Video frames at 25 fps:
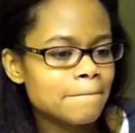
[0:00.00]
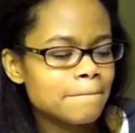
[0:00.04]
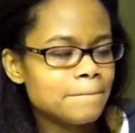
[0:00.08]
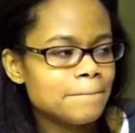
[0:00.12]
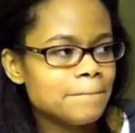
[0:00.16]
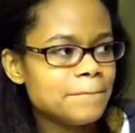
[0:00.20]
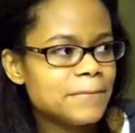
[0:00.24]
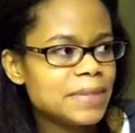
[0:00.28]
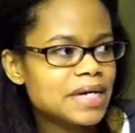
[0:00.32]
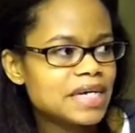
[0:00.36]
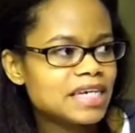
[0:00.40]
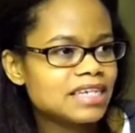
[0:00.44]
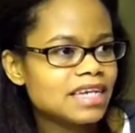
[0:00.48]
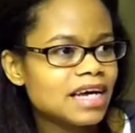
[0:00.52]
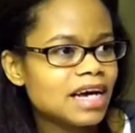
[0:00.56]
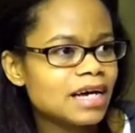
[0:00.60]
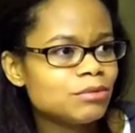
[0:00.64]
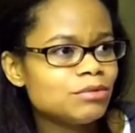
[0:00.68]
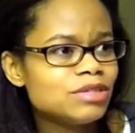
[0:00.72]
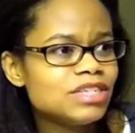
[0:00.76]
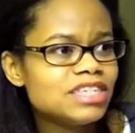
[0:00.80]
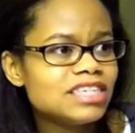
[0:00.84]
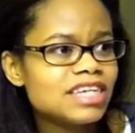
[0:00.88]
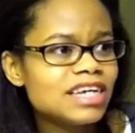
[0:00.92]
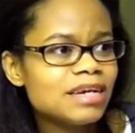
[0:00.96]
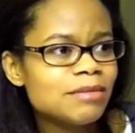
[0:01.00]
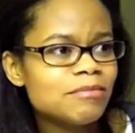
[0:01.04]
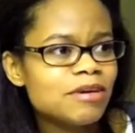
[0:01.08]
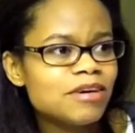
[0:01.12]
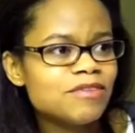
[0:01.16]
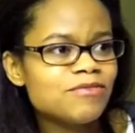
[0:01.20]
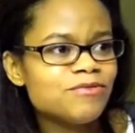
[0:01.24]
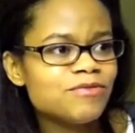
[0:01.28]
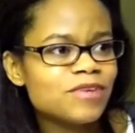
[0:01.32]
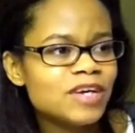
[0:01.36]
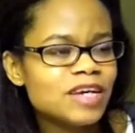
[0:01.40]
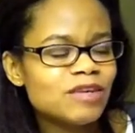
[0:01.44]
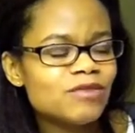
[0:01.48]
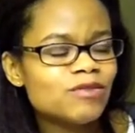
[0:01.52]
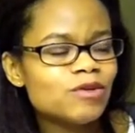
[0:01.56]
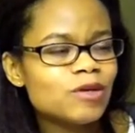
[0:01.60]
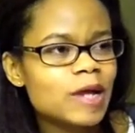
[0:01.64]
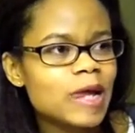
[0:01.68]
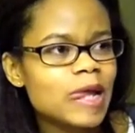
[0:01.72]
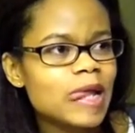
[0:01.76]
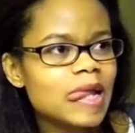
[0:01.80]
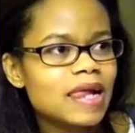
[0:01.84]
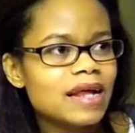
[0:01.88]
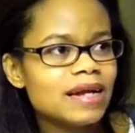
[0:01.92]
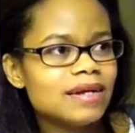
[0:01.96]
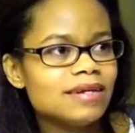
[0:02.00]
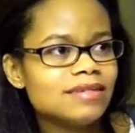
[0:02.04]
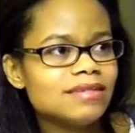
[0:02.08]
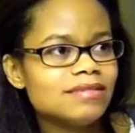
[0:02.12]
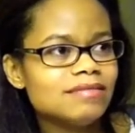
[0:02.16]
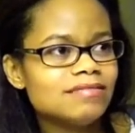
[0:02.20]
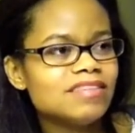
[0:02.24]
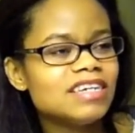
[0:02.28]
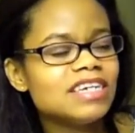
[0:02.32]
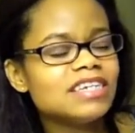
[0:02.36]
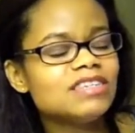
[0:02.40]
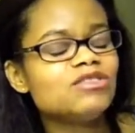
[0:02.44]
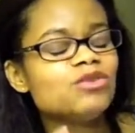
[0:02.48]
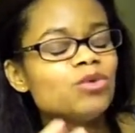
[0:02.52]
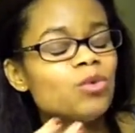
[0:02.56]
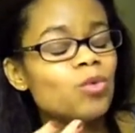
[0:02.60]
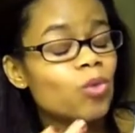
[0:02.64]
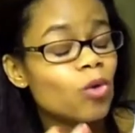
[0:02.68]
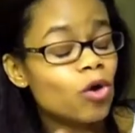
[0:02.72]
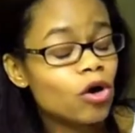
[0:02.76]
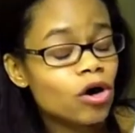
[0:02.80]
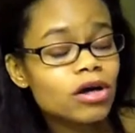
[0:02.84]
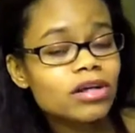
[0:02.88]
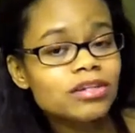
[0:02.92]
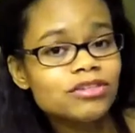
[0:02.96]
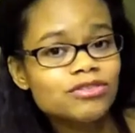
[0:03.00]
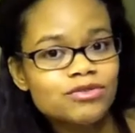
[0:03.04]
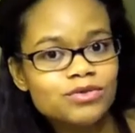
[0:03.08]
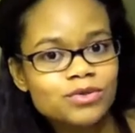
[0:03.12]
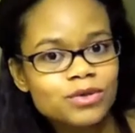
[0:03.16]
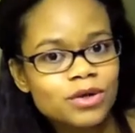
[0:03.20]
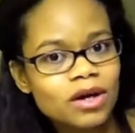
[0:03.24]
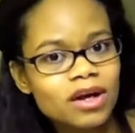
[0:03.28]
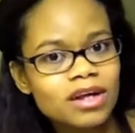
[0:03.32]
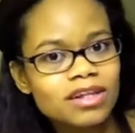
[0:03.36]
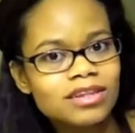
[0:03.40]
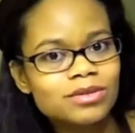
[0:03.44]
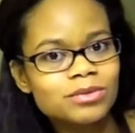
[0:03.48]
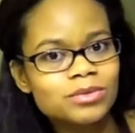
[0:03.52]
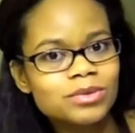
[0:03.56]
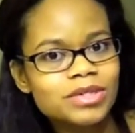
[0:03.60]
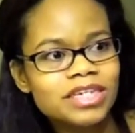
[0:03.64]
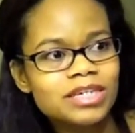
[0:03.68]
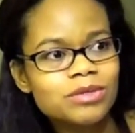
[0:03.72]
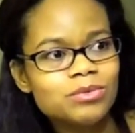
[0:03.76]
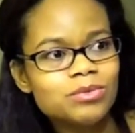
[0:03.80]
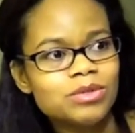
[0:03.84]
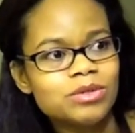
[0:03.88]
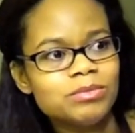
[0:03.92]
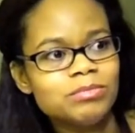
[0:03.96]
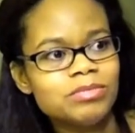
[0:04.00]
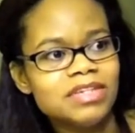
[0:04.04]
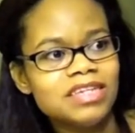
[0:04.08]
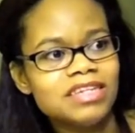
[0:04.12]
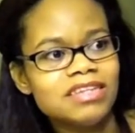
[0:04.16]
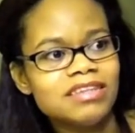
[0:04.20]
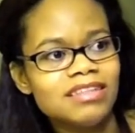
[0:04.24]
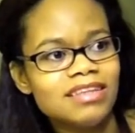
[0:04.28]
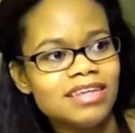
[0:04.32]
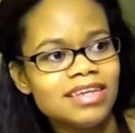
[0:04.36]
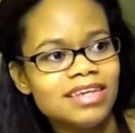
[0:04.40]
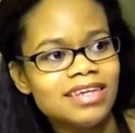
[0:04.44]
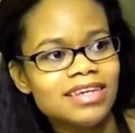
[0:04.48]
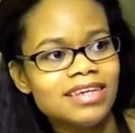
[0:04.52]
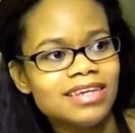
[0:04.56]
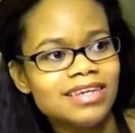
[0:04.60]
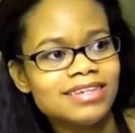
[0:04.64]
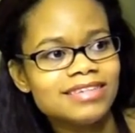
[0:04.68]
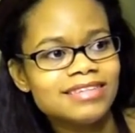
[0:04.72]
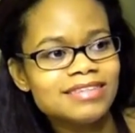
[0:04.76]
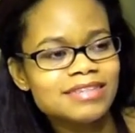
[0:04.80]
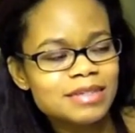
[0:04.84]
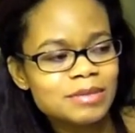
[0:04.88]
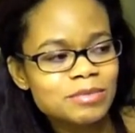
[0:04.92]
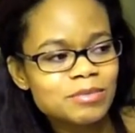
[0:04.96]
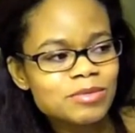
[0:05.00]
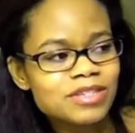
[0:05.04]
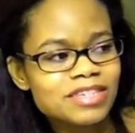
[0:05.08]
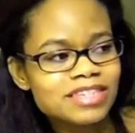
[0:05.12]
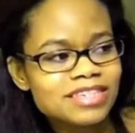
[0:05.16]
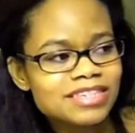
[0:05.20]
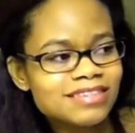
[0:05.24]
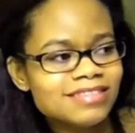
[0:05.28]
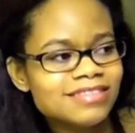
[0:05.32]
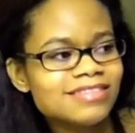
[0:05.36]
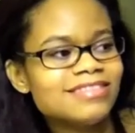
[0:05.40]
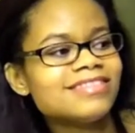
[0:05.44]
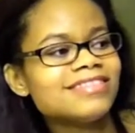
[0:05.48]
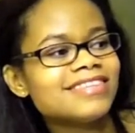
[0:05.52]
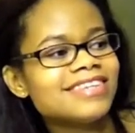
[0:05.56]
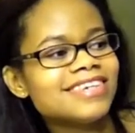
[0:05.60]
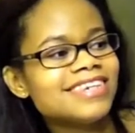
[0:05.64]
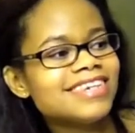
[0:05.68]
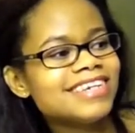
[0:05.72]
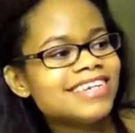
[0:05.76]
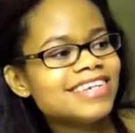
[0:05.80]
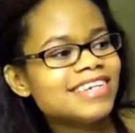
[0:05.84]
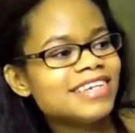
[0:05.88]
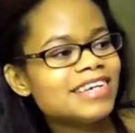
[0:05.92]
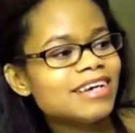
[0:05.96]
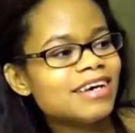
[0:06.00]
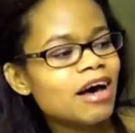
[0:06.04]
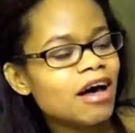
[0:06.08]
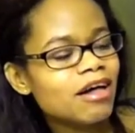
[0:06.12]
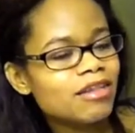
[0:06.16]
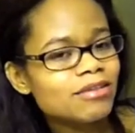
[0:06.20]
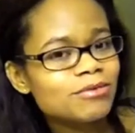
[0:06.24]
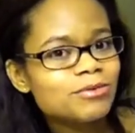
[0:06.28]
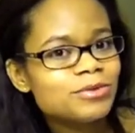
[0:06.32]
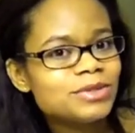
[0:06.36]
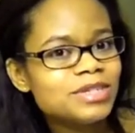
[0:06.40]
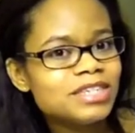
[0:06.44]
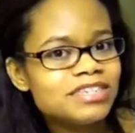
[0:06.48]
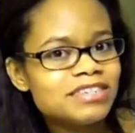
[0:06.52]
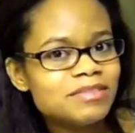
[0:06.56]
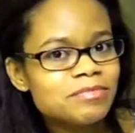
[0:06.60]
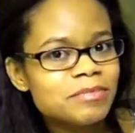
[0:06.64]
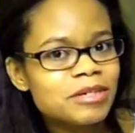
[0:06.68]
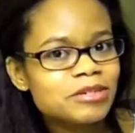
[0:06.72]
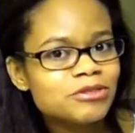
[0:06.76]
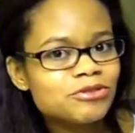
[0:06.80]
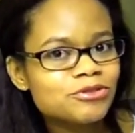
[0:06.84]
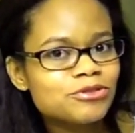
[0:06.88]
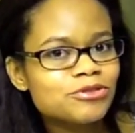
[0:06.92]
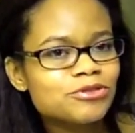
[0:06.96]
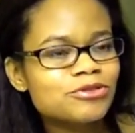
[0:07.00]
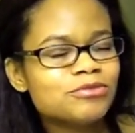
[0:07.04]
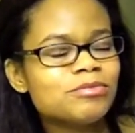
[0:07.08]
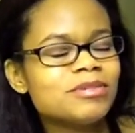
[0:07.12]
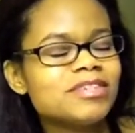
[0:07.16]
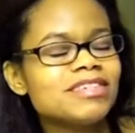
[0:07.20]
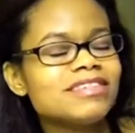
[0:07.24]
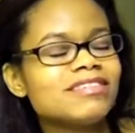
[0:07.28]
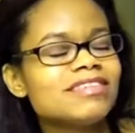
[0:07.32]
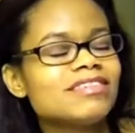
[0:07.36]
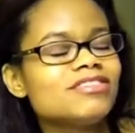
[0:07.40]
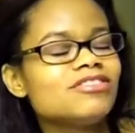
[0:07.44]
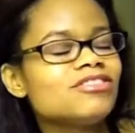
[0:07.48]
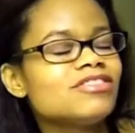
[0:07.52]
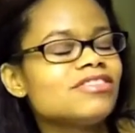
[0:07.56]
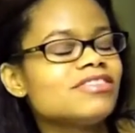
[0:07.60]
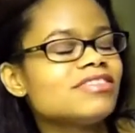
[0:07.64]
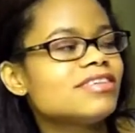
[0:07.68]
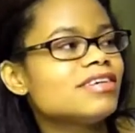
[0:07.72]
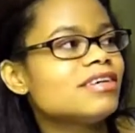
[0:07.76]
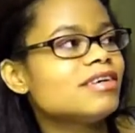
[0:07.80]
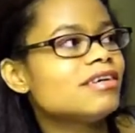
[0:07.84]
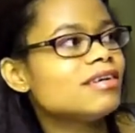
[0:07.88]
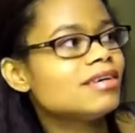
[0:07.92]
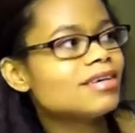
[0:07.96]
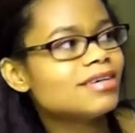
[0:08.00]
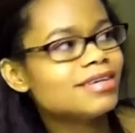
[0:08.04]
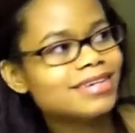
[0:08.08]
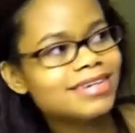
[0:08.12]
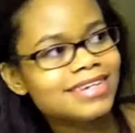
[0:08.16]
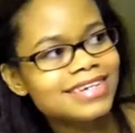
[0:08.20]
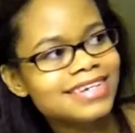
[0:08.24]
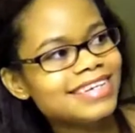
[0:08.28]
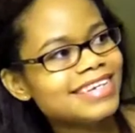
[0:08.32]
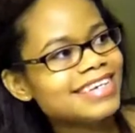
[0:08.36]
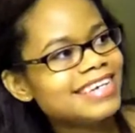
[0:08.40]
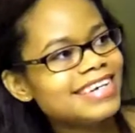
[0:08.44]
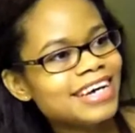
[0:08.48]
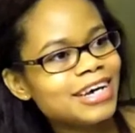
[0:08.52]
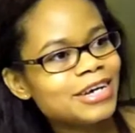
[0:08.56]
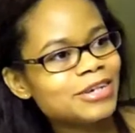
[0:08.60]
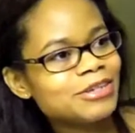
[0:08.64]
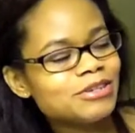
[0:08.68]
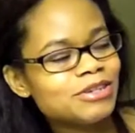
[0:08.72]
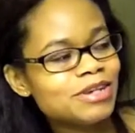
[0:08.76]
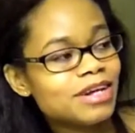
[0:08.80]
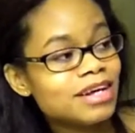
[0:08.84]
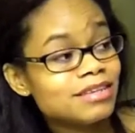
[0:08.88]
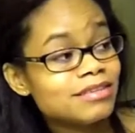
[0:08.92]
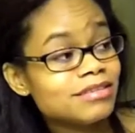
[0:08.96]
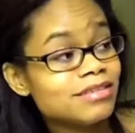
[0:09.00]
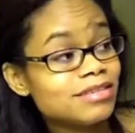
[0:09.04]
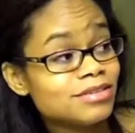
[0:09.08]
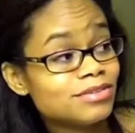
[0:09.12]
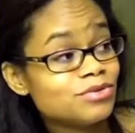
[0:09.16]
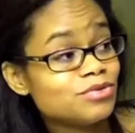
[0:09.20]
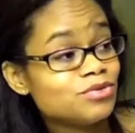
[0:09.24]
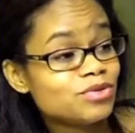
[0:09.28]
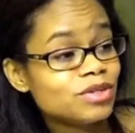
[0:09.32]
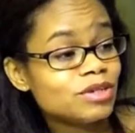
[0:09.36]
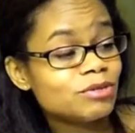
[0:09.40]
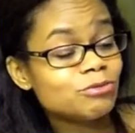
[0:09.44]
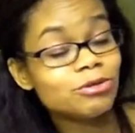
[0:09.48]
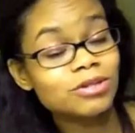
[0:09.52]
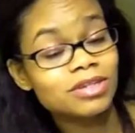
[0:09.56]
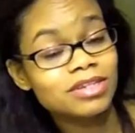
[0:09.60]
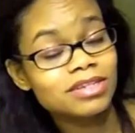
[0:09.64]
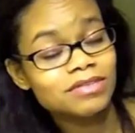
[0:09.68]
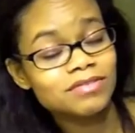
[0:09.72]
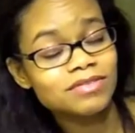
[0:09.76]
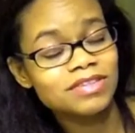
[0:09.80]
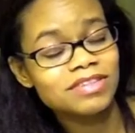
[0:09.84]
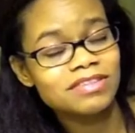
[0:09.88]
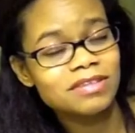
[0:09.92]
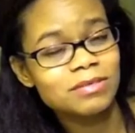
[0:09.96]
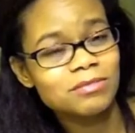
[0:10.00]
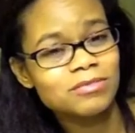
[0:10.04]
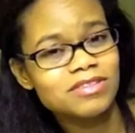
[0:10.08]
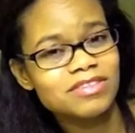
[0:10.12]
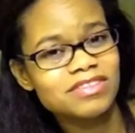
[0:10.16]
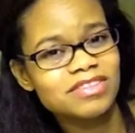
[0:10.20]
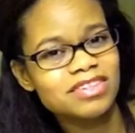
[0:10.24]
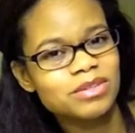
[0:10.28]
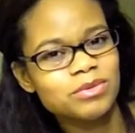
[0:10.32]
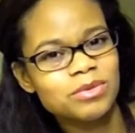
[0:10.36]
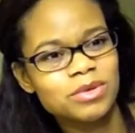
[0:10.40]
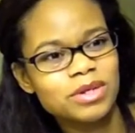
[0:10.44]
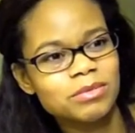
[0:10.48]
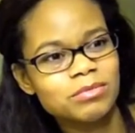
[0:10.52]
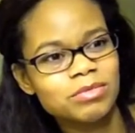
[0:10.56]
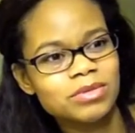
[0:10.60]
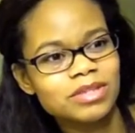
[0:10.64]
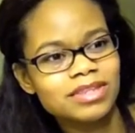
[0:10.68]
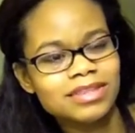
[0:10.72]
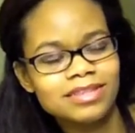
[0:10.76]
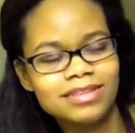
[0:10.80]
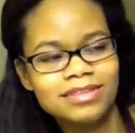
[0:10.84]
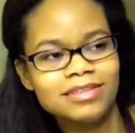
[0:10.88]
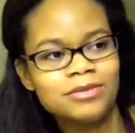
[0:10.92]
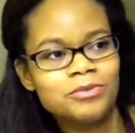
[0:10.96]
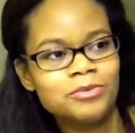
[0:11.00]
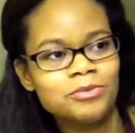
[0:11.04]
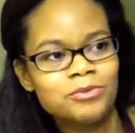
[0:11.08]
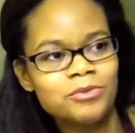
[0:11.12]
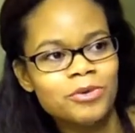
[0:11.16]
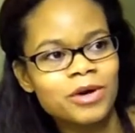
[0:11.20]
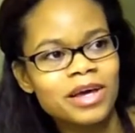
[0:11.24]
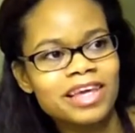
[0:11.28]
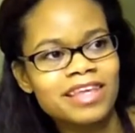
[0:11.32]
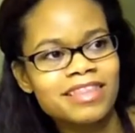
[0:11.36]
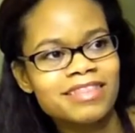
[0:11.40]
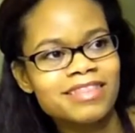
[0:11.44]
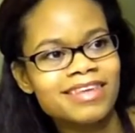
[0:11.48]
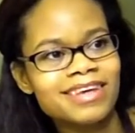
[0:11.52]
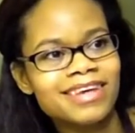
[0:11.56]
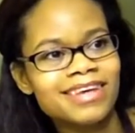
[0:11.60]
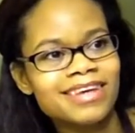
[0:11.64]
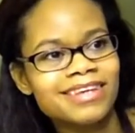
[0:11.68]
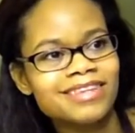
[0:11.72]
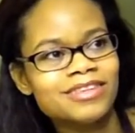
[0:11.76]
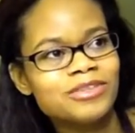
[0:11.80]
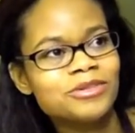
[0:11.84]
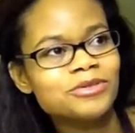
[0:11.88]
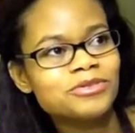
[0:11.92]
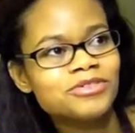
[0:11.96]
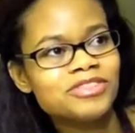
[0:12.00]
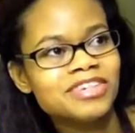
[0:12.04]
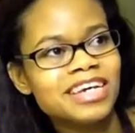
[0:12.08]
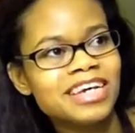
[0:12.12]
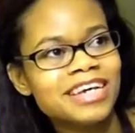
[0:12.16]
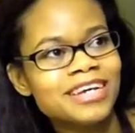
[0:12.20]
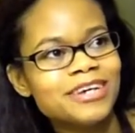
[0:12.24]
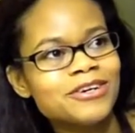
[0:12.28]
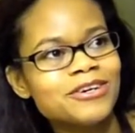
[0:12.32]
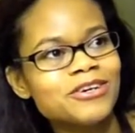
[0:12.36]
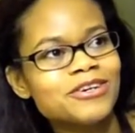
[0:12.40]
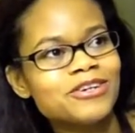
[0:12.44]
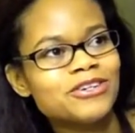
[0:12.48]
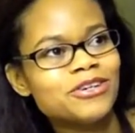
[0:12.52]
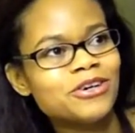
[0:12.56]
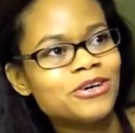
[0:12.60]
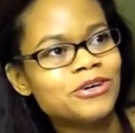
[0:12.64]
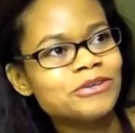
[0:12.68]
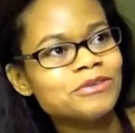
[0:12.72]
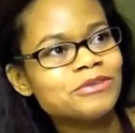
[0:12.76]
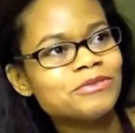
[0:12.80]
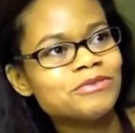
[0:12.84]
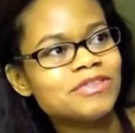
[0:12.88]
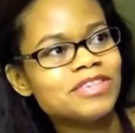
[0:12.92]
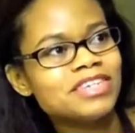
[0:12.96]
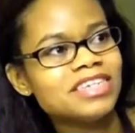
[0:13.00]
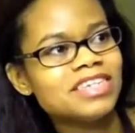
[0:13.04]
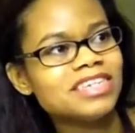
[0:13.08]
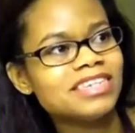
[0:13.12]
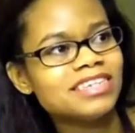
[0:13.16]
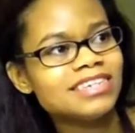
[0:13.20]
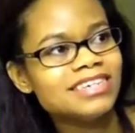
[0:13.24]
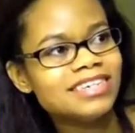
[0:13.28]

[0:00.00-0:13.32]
But I would say my favorite thing to watch for Halloween would be the Simpsons Halloween specials, because I love the Simpsons anyway, but the way their take on all of the